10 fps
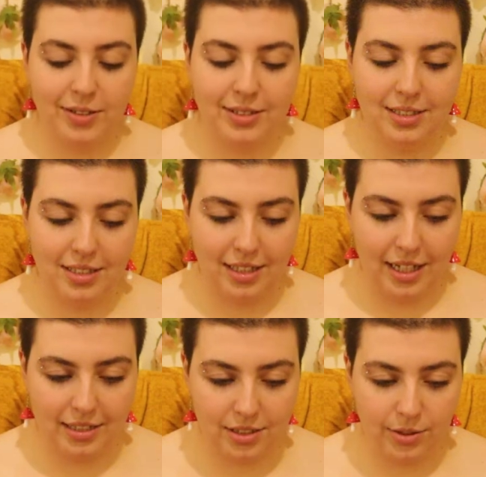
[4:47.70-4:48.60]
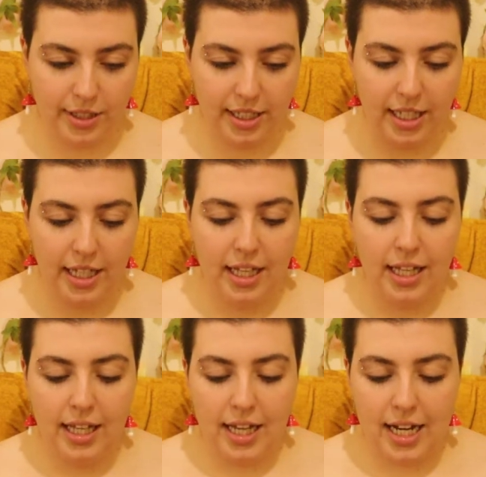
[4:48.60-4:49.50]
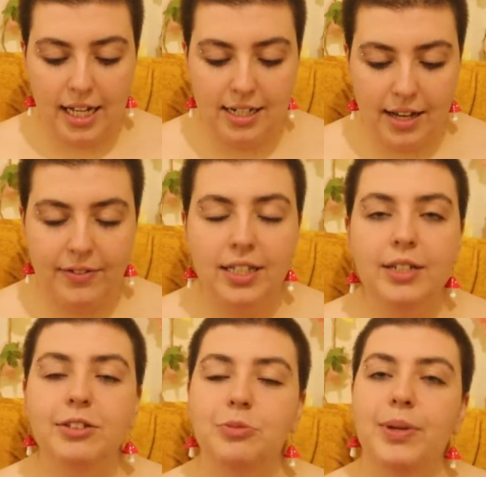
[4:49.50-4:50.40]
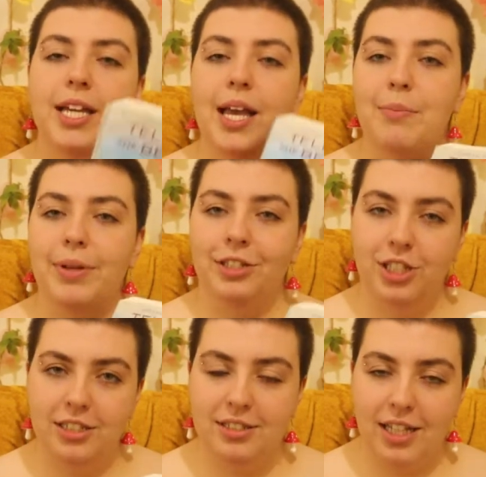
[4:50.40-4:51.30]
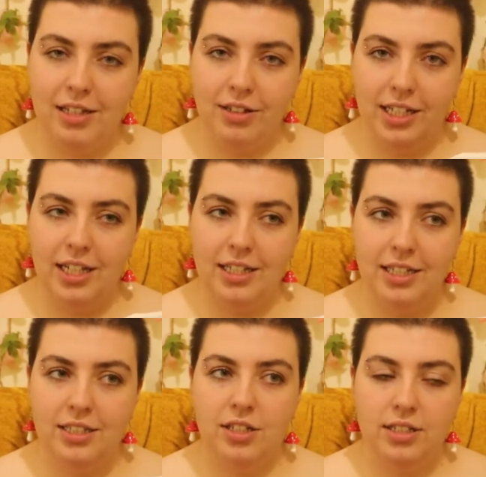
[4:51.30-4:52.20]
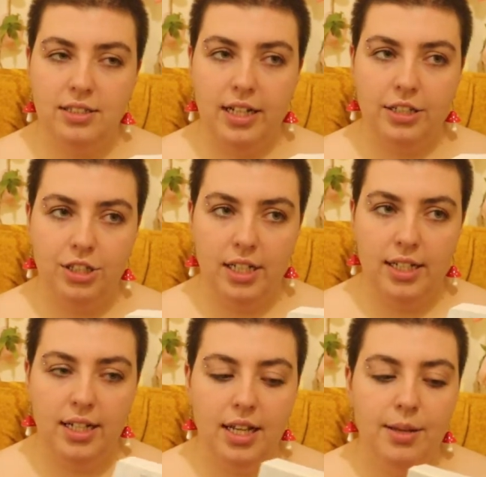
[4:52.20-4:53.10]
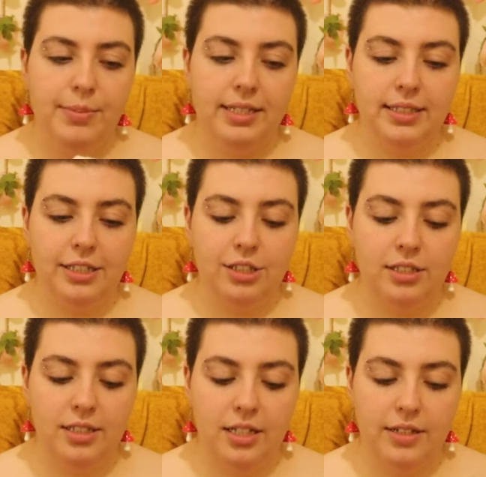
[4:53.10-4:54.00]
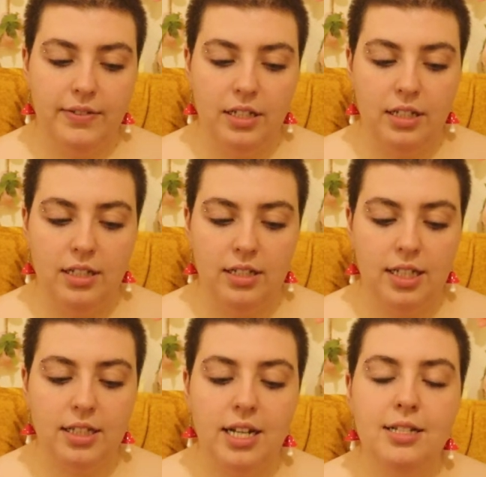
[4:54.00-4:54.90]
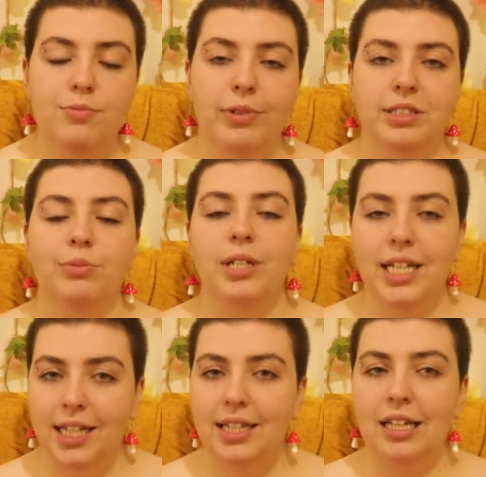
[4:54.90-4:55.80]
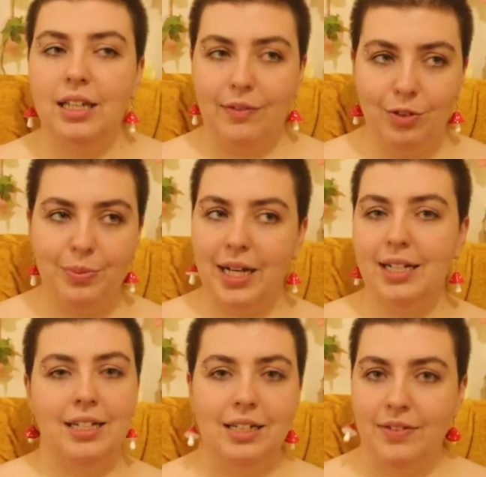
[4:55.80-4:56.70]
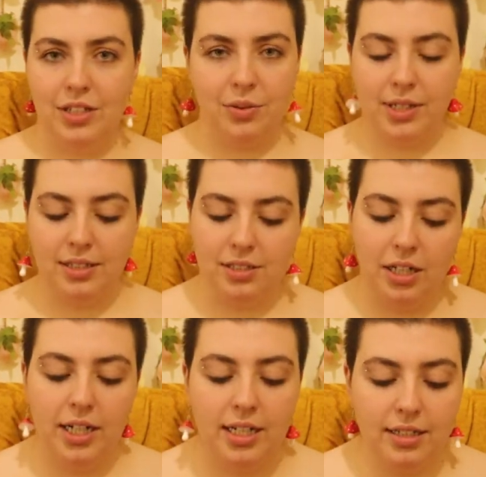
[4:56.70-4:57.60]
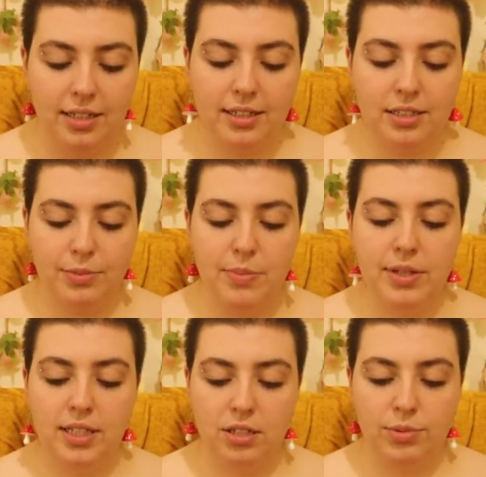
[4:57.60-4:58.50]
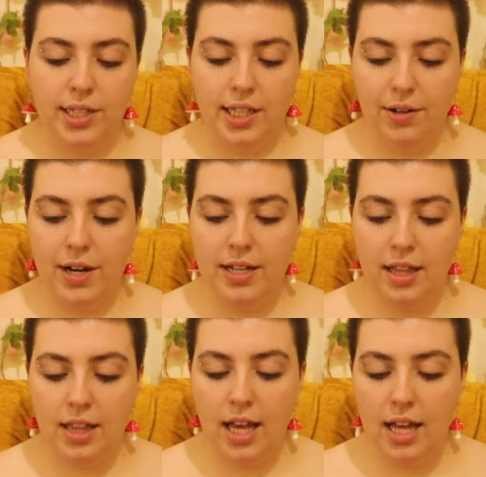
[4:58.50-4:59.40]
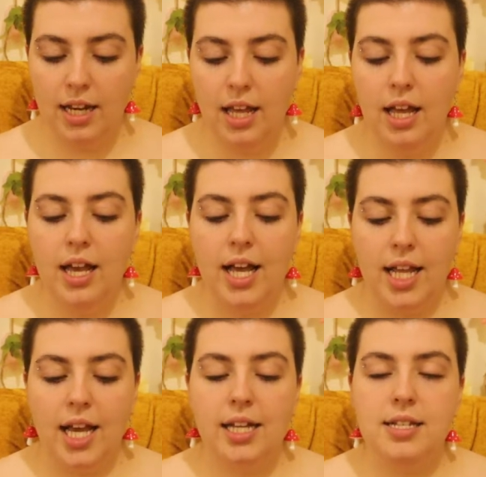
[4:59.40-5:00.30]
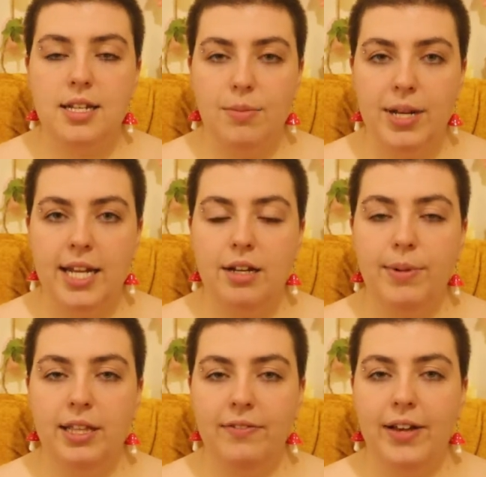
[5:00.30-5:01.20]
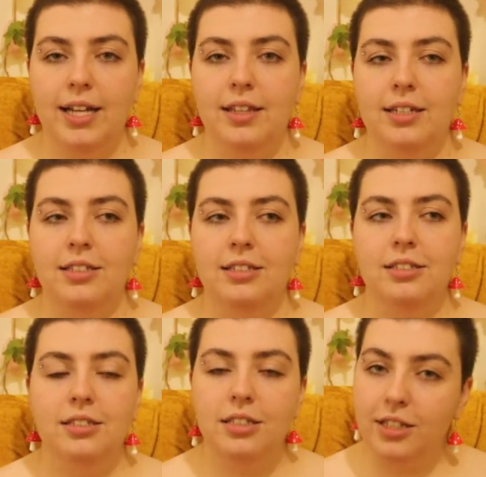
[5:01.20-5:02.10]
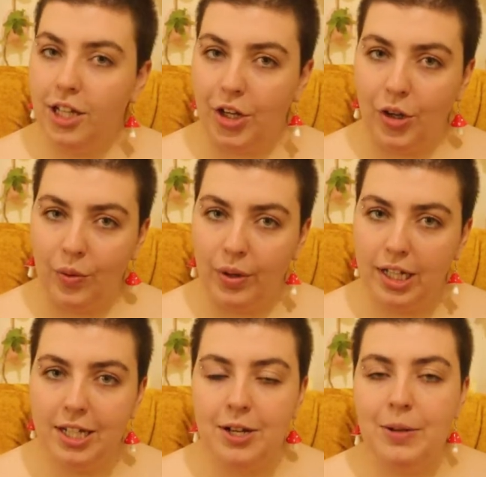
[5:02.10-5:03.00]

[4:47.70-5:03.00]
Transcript: so I was still in high school. And I definitely was being ambitious, like looking in the adult section, because I just didn't even, not that I wasn't reading at that level, but I didn't even know where to start. And I think this might be a little more literary than that. And I got intimidated by the fact that it's a slow,